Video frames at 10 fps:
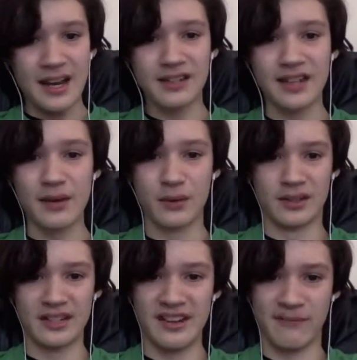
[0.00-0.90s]
and they would
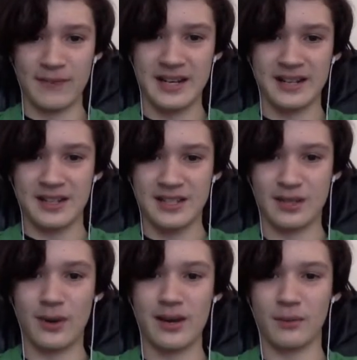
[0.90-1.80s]
leave me,
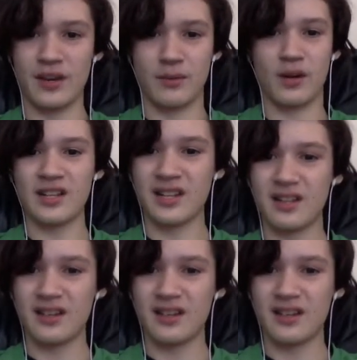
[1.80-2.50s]
so I. Wait, what?